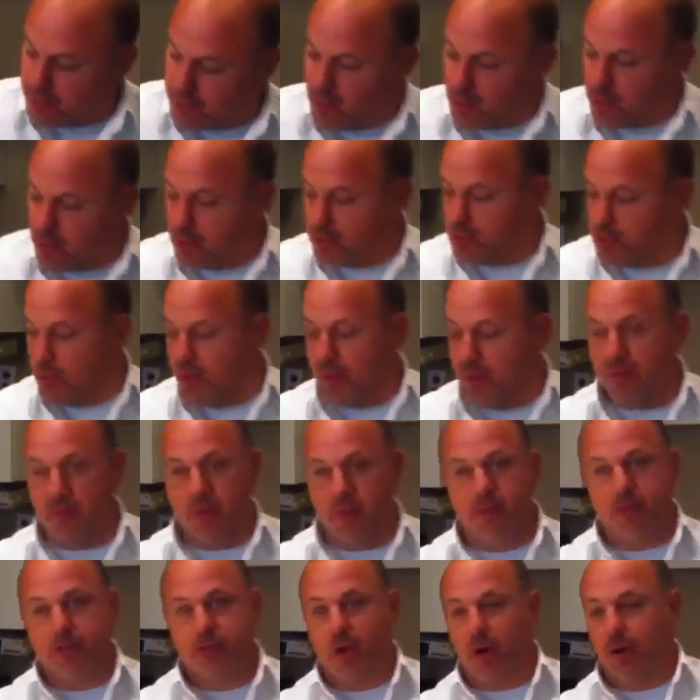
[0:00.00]
Don't go too heavy
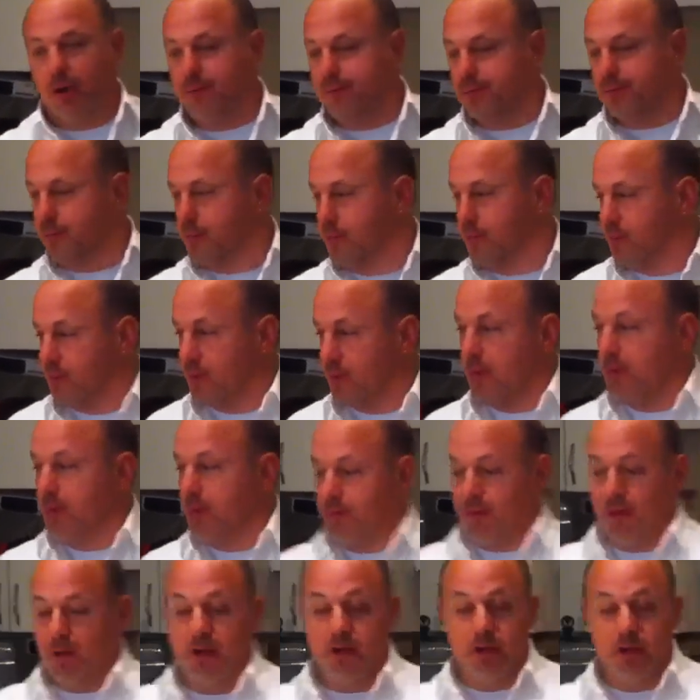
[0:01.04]
on the salt
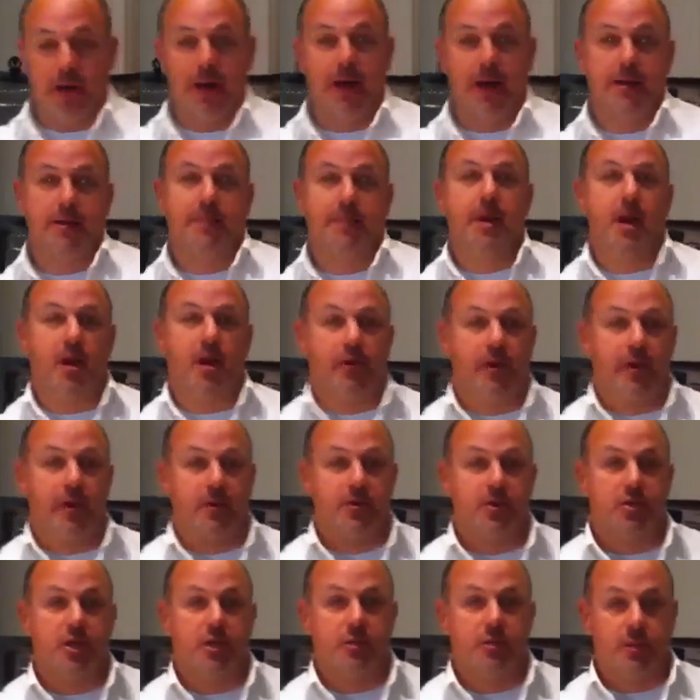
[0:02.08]
because you're going to add the
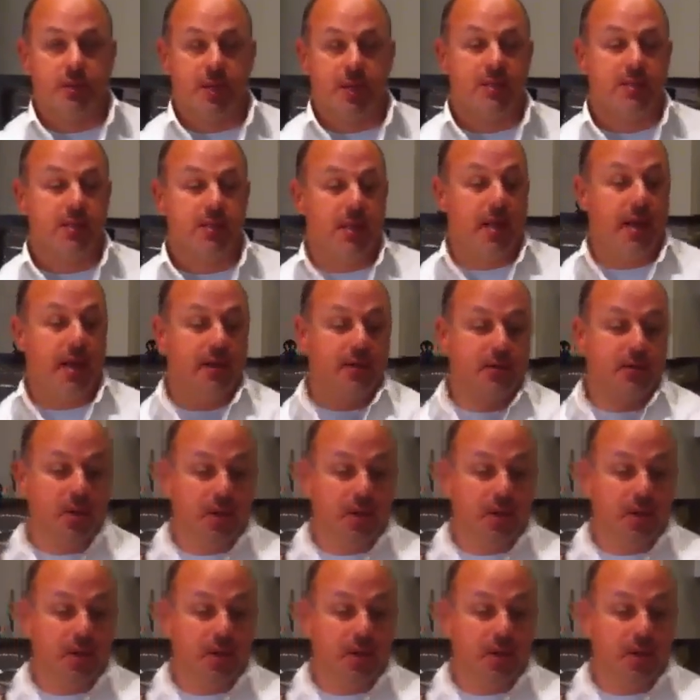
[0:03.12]
pecorino cheese, which has a lot of